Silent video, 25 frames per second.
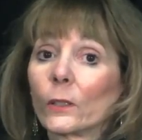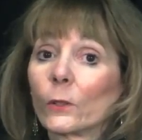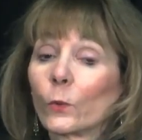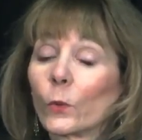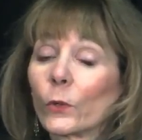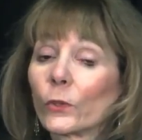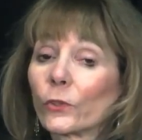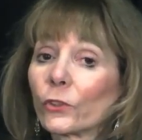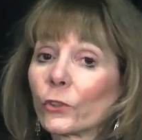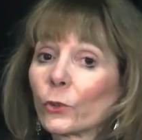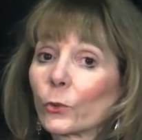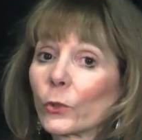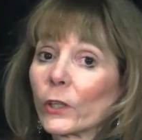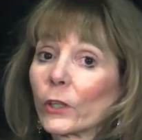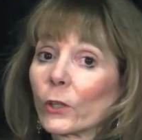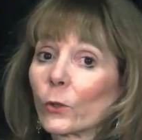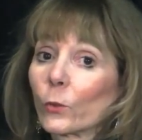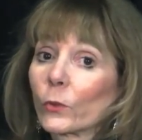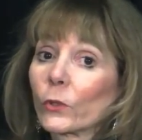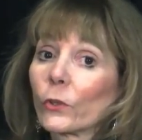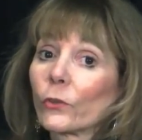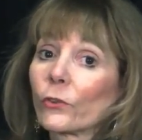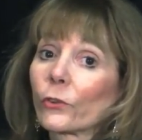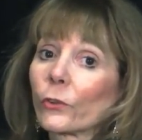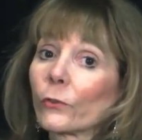What do you hear?
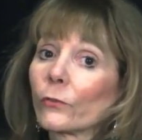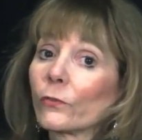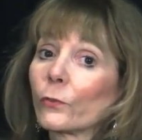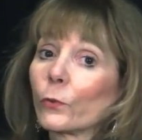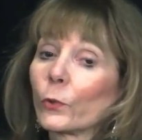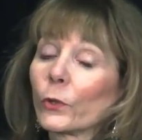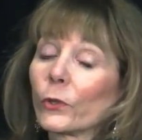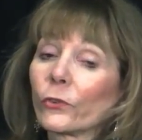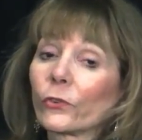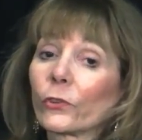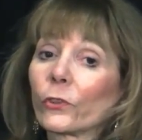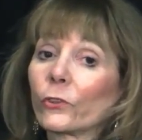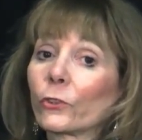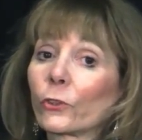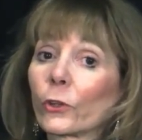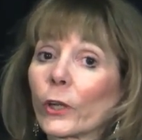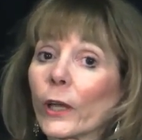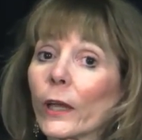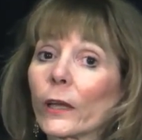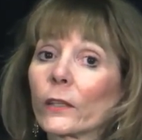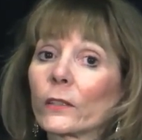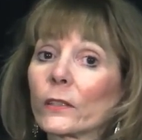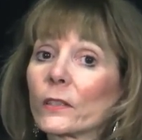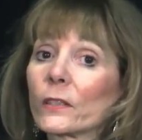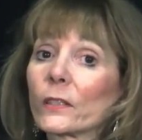What does the voice in your
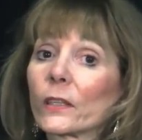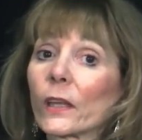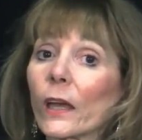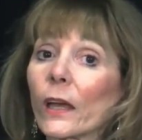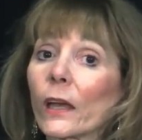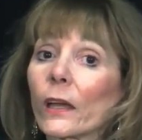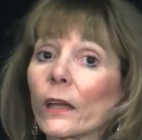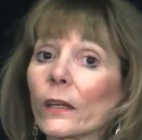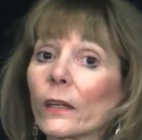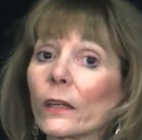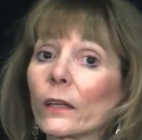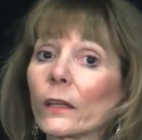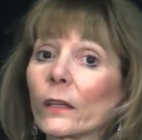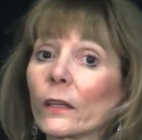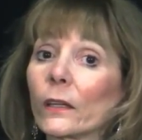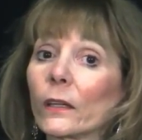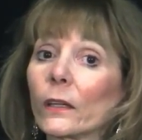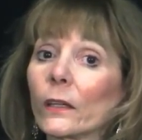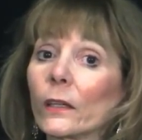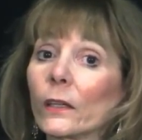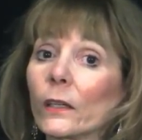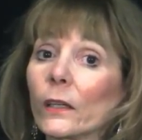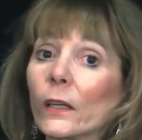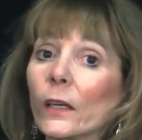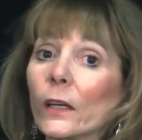head say?
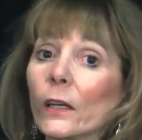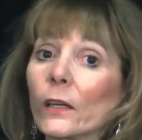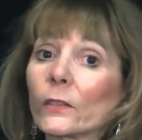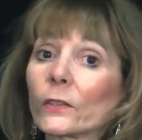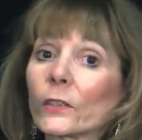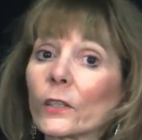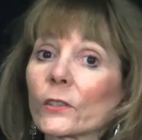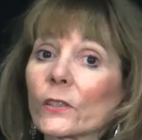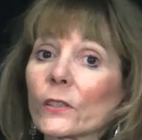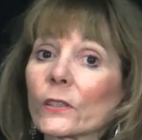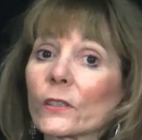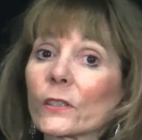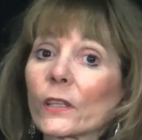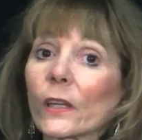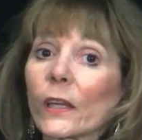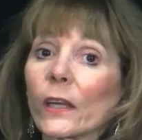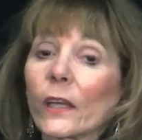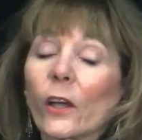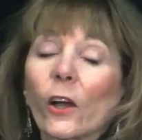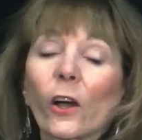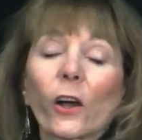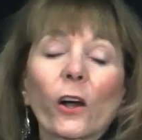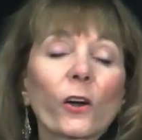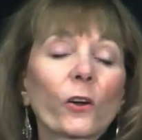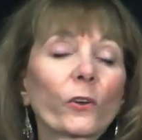Does it
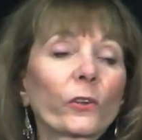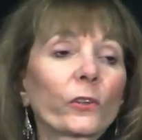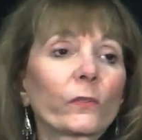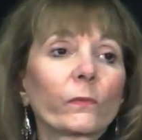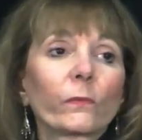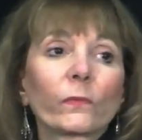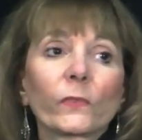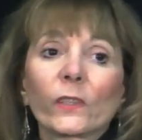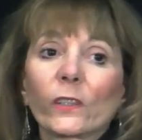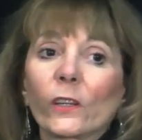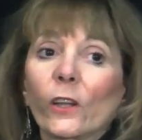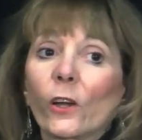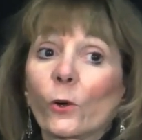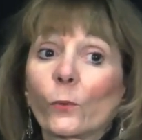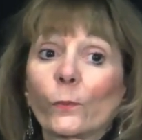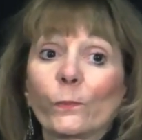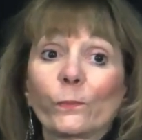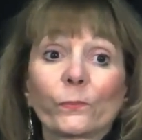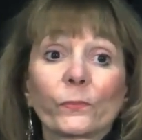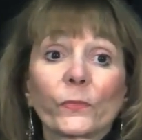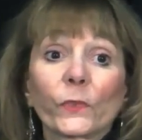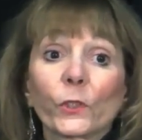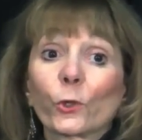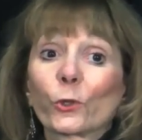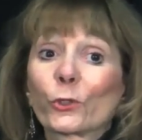say, oh, you know,
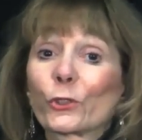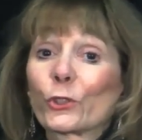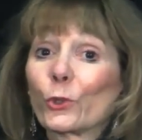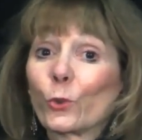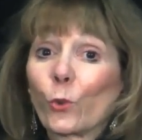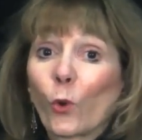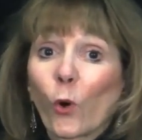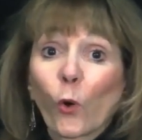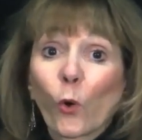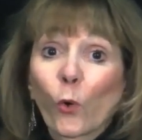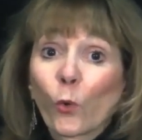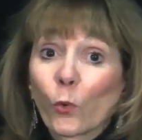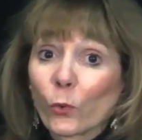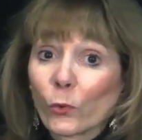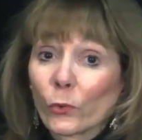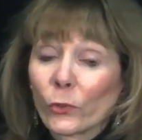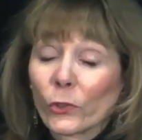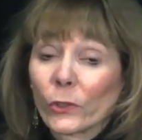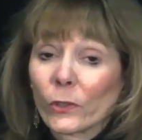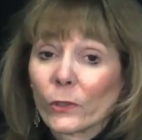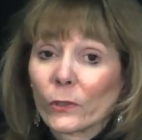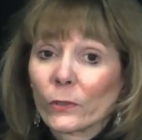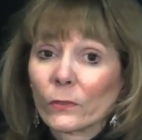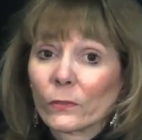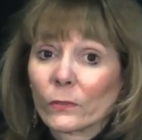you're too old?
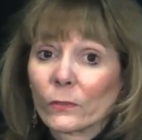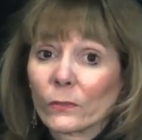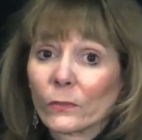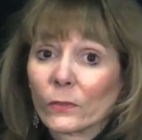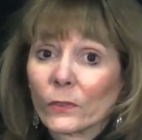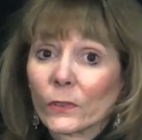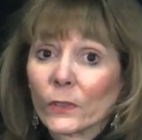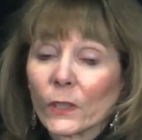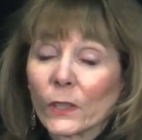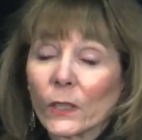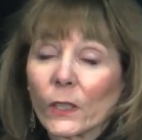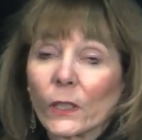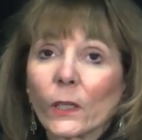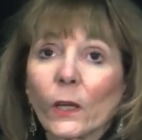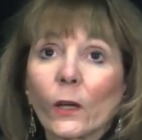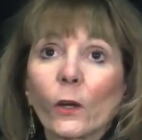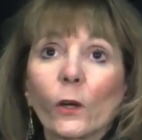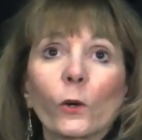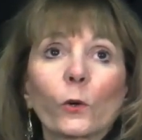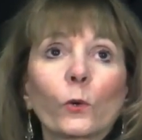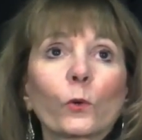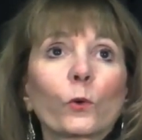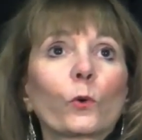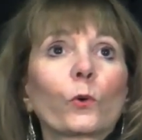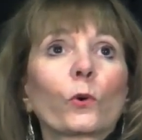
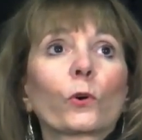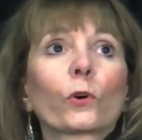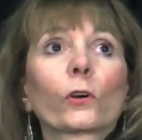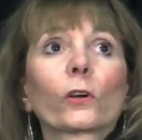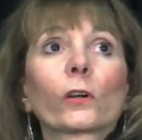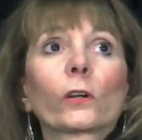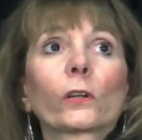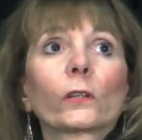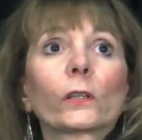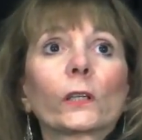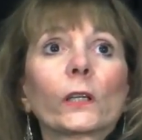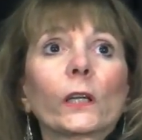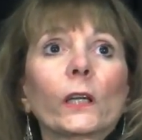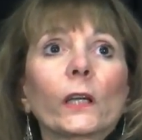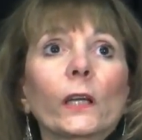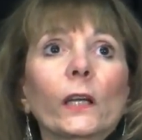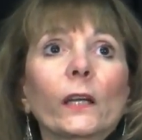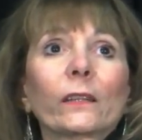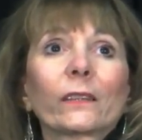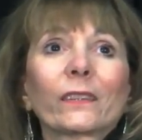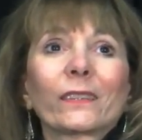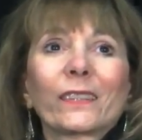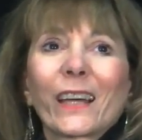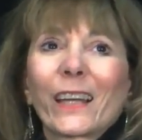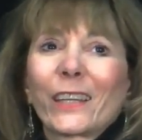Or
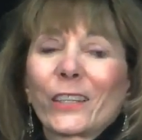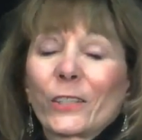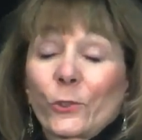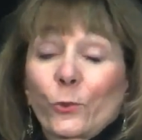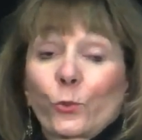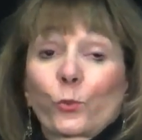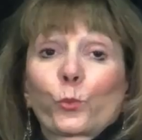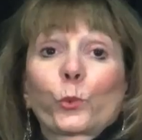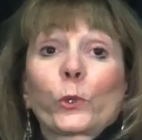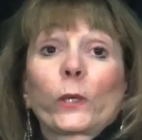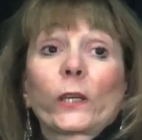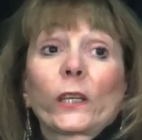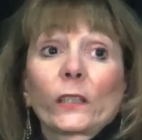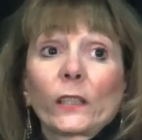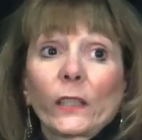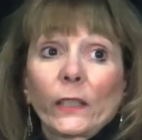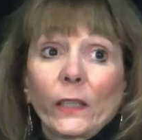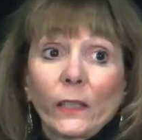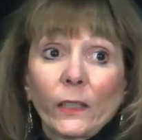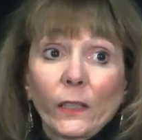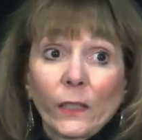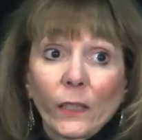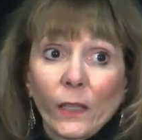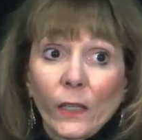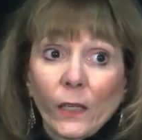that's
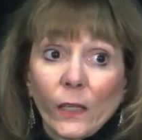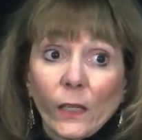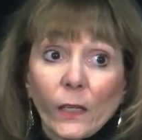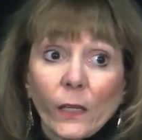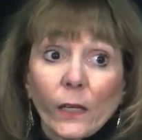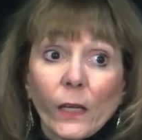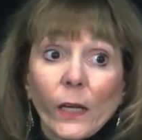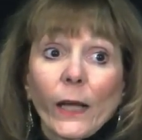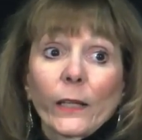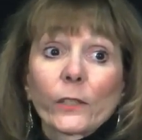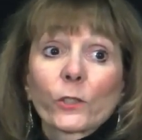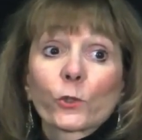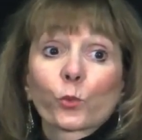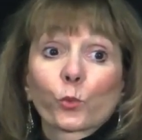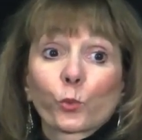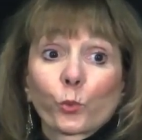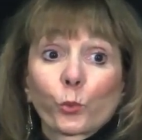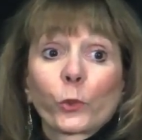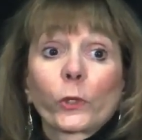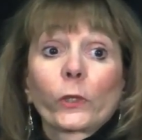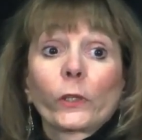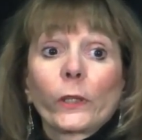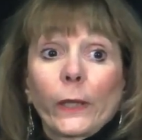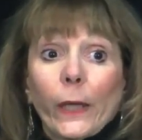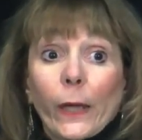really
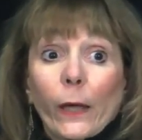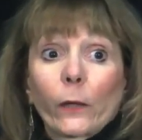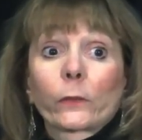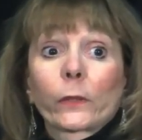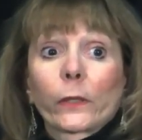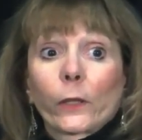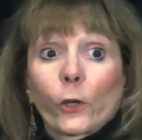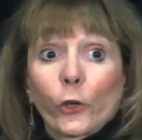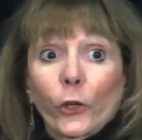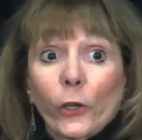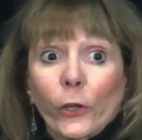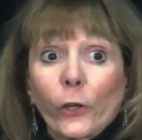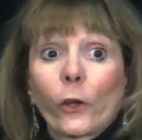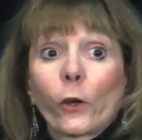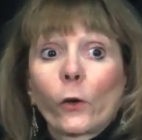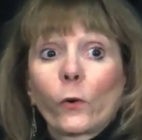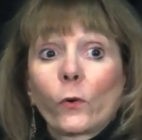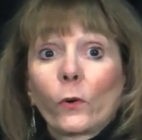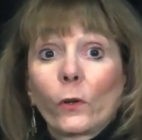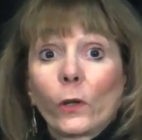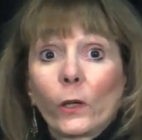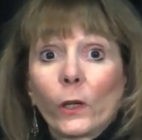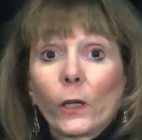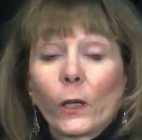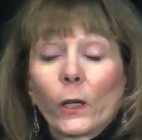out there, you
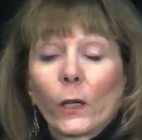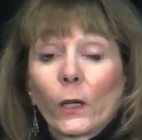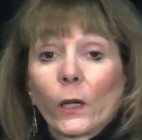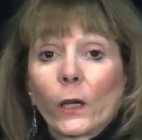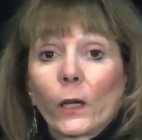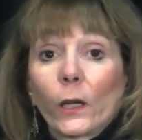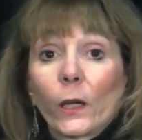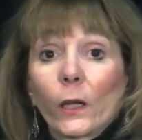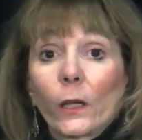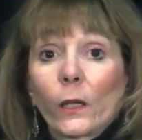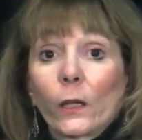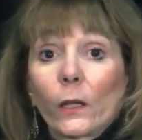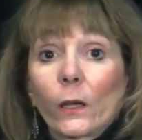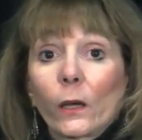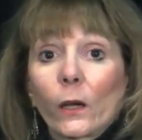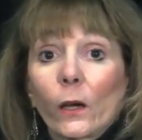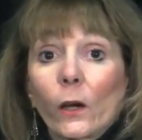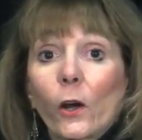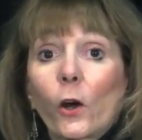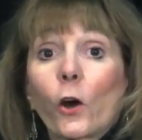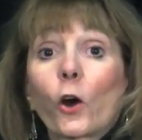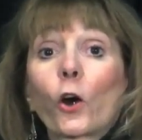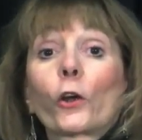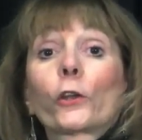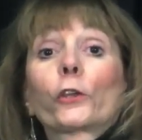know?
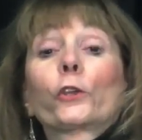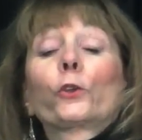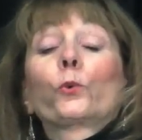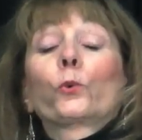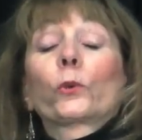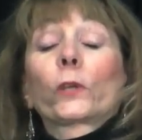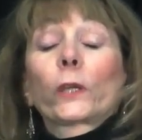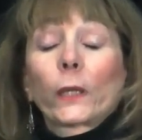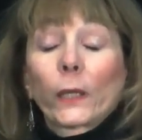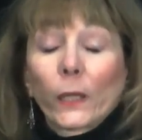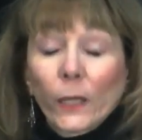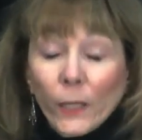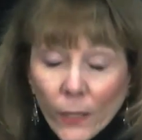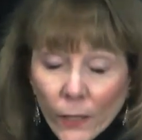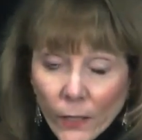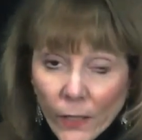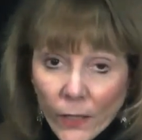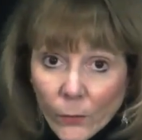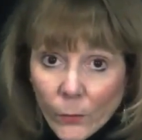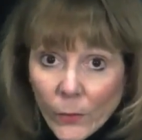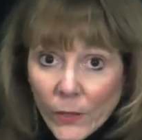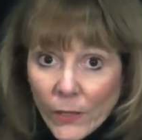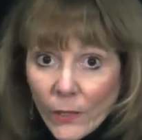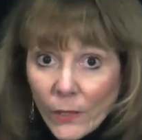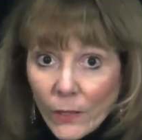Are you
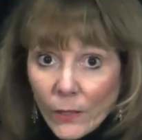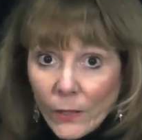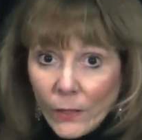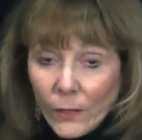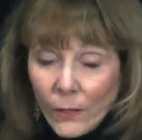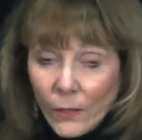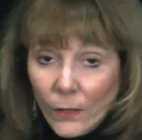kidding me?